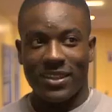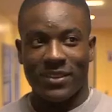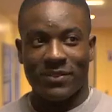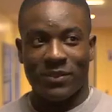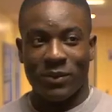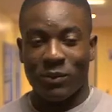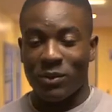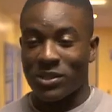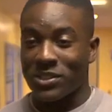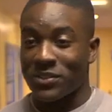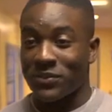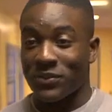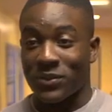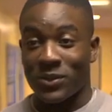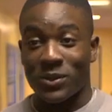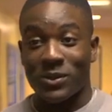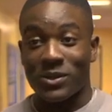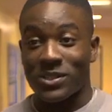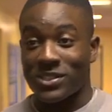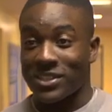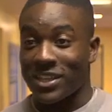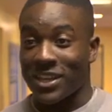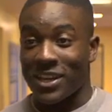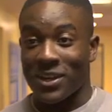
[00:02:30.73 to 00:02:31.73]
If it wasn't for
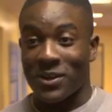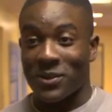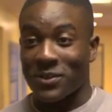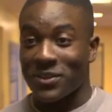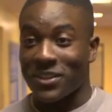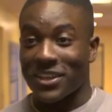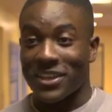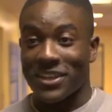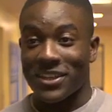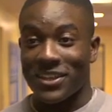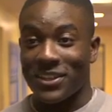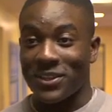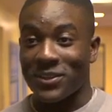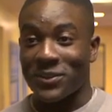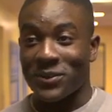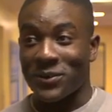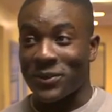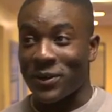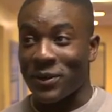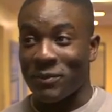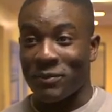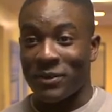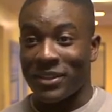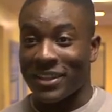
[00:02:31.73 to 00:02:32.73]
Hillside, I don't think you
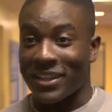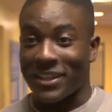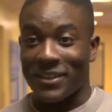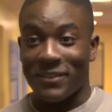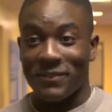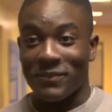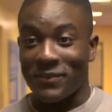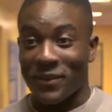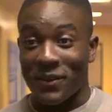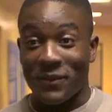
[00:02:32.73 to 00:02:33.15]
know I'd be that